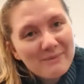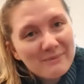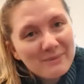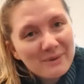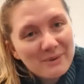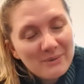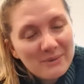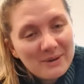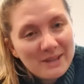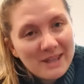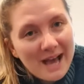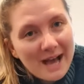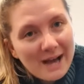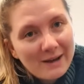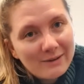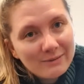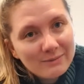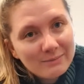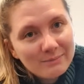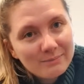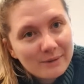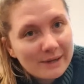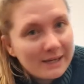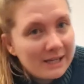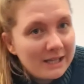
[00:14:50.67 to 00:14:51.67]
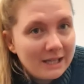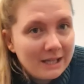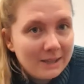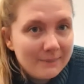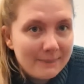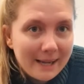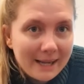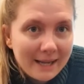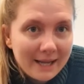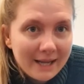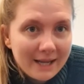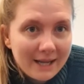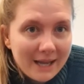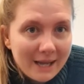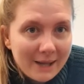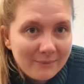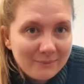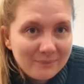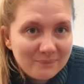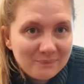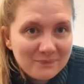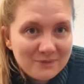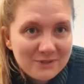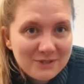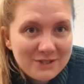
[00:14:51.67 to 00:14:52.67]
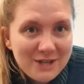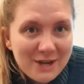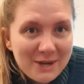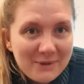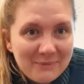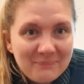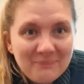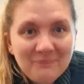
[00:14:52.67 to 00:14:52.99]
without breaking the bank account. So